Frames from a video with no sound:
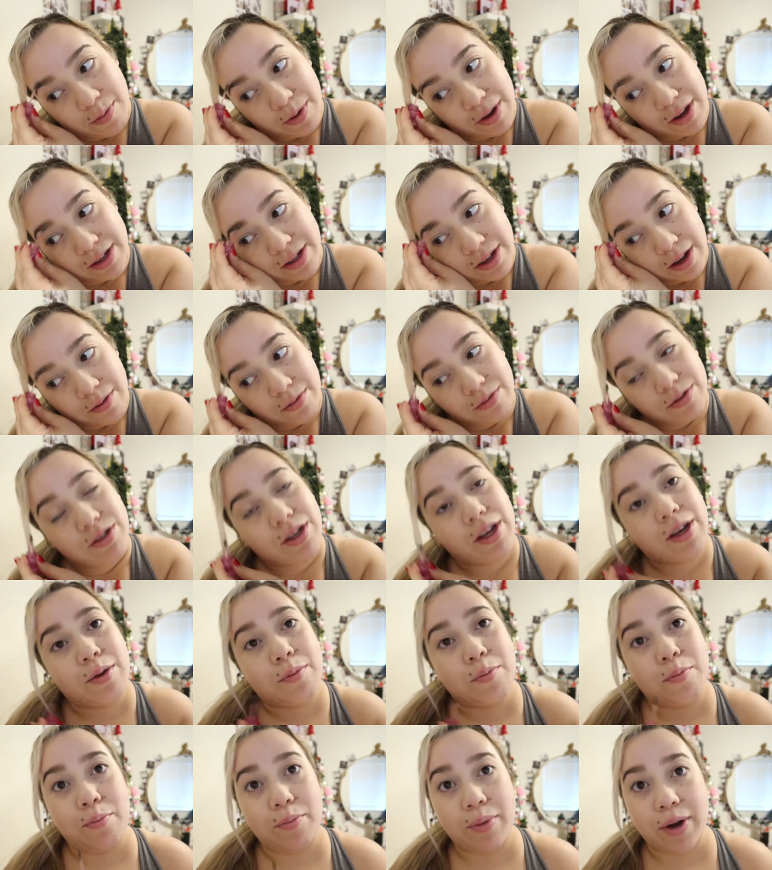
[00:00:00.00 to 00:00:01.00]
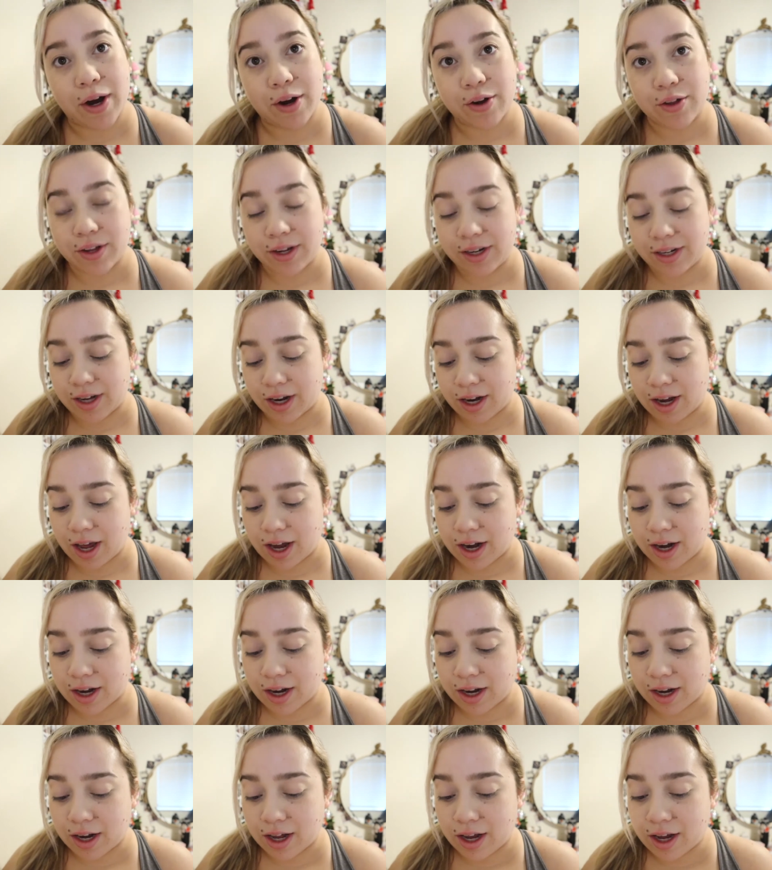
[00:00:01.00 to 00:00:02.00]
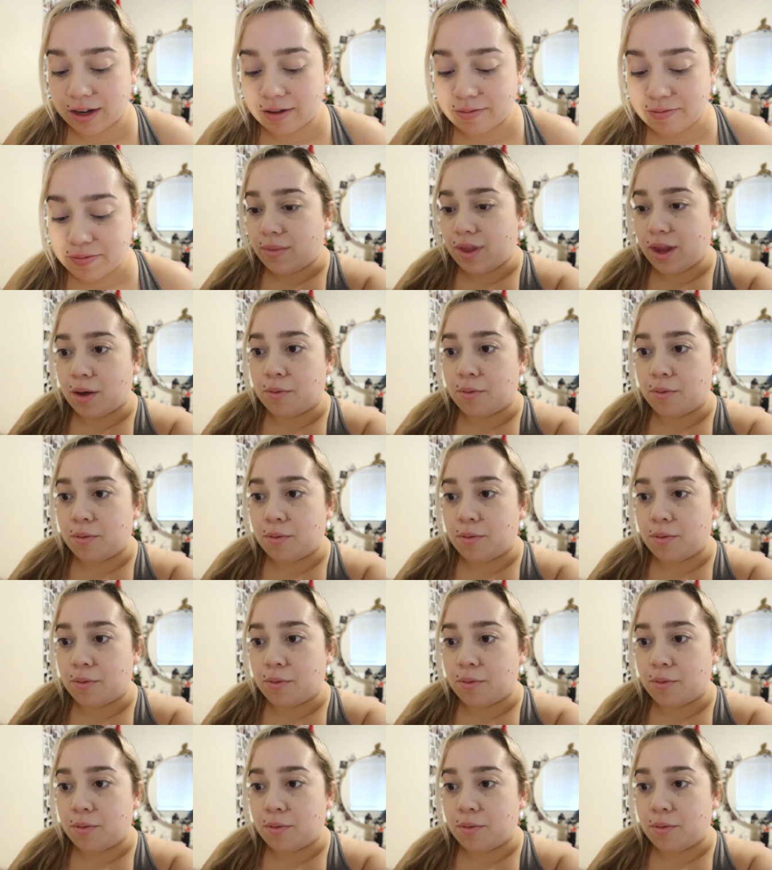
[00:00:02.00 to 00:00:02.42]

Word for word: because I was, like, barely done editing it.